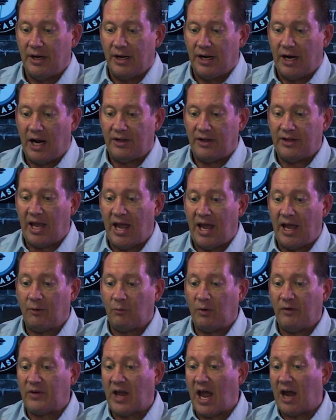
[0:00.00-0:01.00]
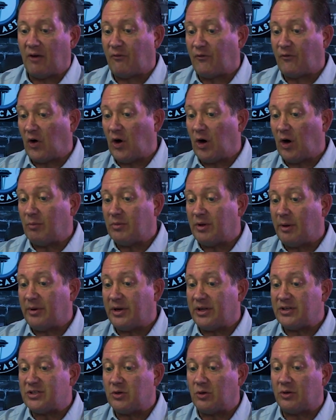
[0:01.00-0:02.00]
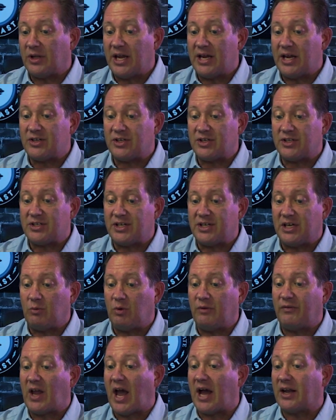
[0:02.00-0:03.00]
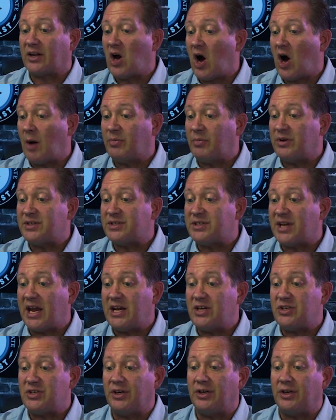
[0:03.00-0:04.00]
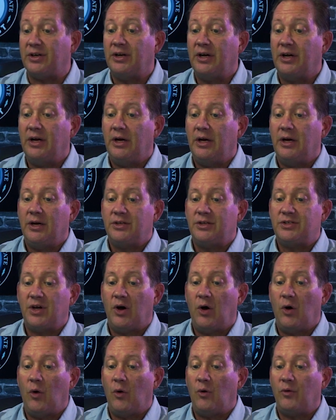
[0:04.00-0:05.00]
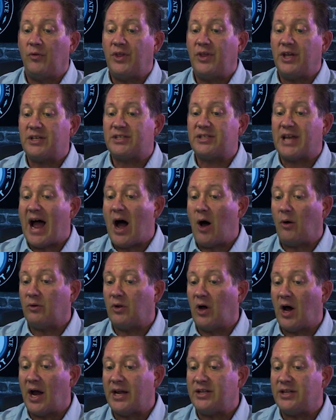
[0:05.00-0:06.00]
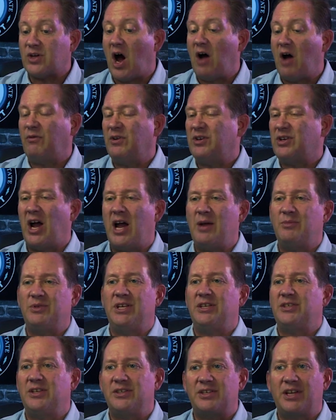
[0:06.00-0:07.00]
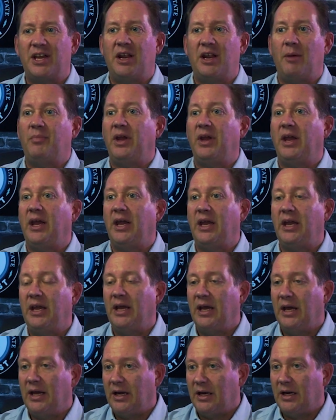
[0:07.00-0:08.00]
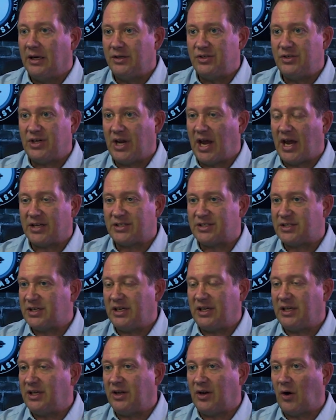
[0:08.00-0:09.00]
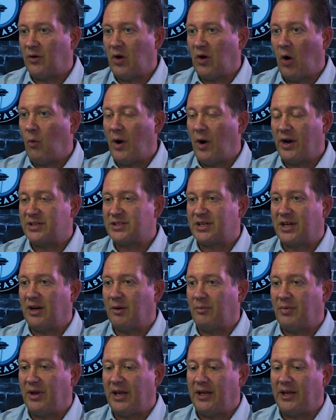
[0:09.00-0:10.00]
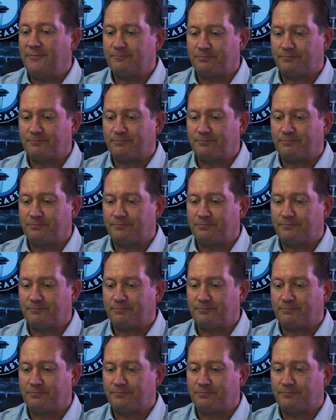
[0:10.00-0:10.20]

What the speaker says: And then we've got firm, limited dual agency. We've got compensation. So this outlines, oftentimes this is going to be just, you don't know what it's going to be.